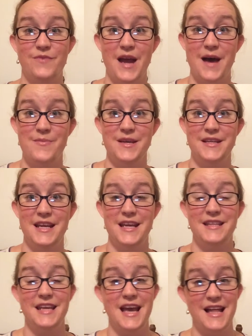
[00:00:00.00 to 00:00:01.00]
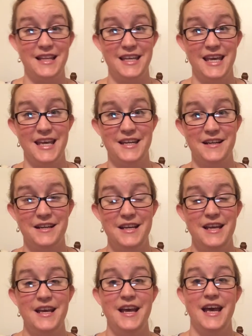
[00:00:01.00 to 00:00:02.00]
rabbit and the alligator,
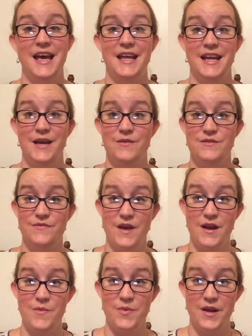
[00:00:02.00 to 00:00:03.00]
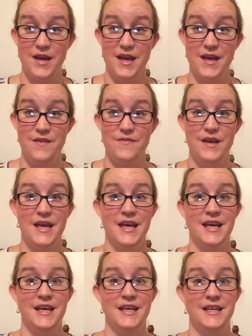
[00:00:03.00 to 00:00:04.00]
and I was very brave
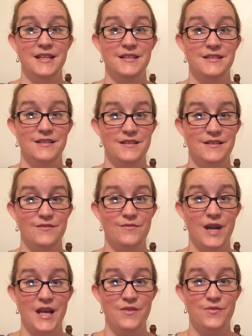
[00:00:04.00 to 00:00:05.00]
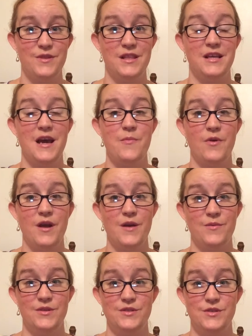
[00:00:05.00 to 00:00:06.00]
and ran through the library
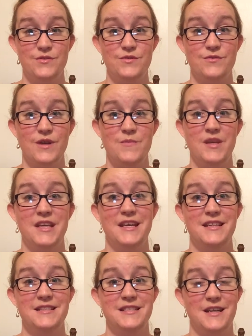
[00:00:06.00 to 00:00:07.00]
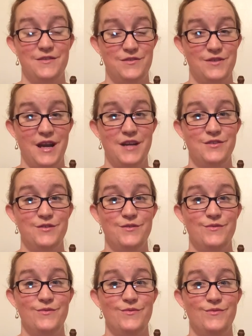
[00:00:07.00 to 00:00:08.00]
with 2 screaming kids that I was trying to
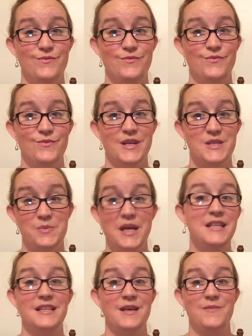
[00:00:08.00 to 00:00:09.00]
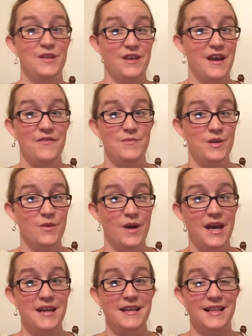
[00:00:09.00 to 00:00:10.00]
explain to them that you have to be
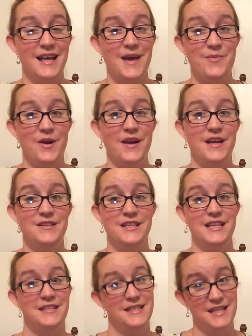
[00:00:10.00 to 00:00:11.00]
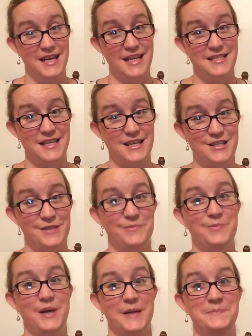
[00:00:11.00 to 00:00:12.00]
quiet in a library to get to the knitting section.
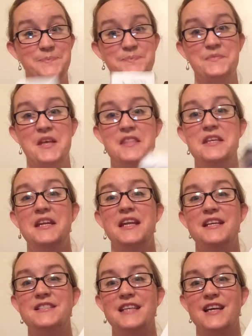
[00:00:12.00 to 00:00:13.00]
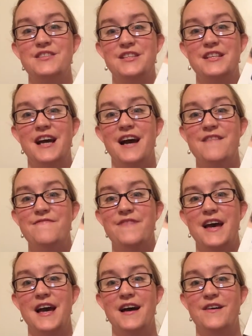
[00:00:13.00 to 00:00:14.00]
But in the knitting section, I
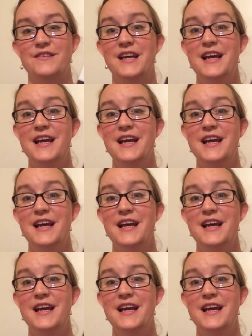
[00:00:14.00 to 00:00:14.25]
found